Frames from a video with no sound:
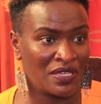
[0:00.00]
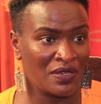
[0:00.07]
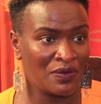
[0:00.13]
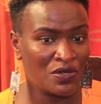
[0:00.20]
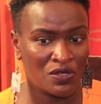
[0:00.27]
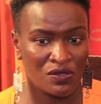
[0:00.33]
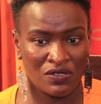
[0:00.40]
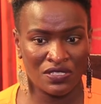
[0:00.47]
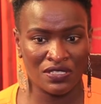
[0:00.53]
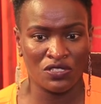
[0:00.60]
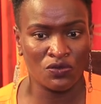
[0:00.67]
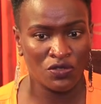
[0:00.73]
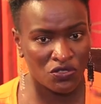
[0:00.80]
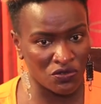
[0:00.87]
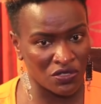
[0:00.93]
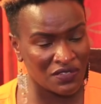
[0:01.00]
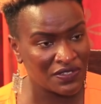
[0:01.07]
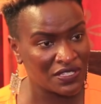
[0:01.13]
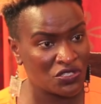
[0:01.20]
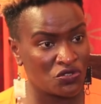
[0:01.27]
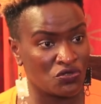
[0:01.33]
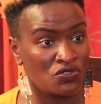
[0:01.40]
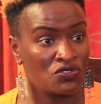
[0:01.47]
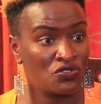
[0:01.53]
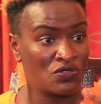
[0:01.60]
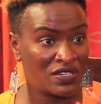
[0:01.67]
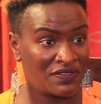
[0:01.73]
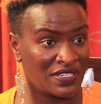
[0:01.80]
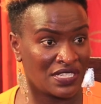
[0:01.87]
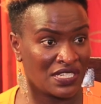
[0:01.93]
We always, you want to give us shoes to
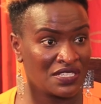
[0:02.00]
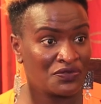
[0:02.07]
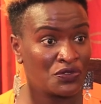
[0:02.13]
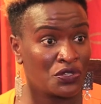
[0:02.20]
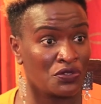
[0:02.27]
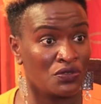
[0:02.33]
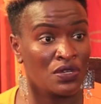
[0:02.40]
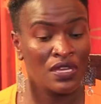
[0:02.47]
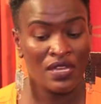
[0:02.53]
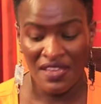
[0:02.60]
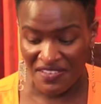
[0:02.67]
advertise for you?